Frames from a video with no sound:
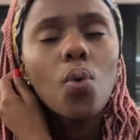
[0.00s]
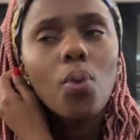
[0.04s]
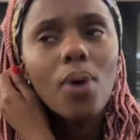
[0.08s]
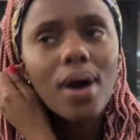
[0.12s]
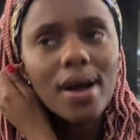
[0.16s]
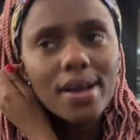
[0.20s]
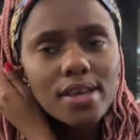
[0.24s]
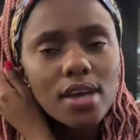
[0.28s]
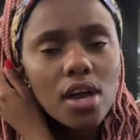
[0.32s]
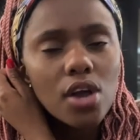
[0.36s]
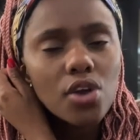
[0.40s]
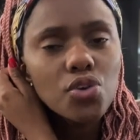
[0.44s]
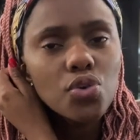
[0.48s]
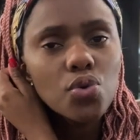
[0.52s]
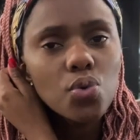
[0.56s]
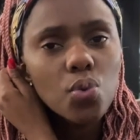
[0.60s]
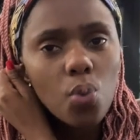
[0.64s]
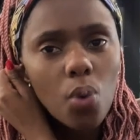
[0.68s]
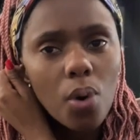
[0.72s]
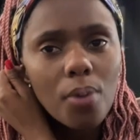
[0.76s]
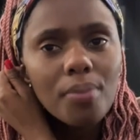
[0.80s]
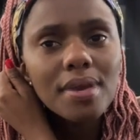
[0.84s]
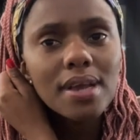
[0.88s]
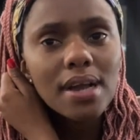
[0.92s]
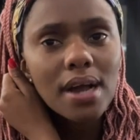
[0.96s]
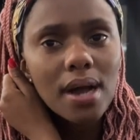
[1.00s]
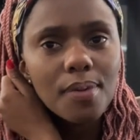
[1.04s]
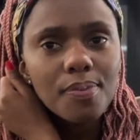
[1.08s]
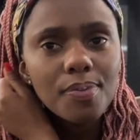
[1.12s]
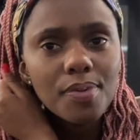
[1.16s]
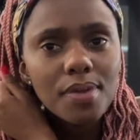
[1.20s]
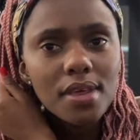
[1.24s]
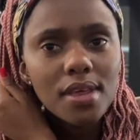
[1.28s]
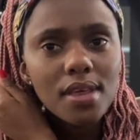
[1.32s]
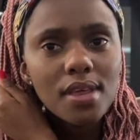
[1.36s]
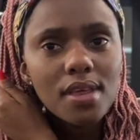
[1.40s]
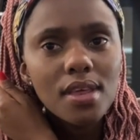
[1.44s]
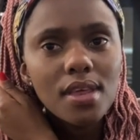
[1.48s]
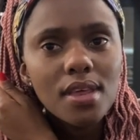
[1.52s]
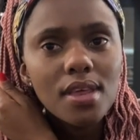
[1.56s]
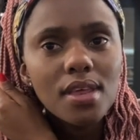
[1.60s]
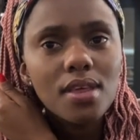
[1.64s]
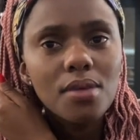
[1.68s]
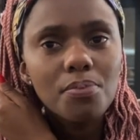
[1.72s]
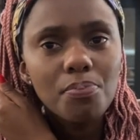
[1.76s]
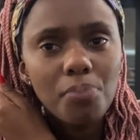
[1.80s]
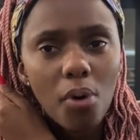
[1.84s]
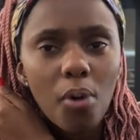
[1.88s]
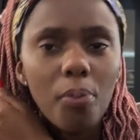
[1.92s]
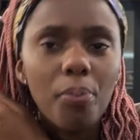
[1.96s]
that. Why are you warming up
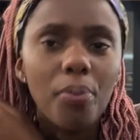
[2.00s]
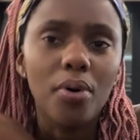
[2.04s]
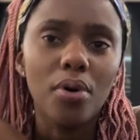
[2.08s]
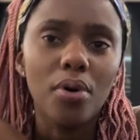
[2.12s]
pop?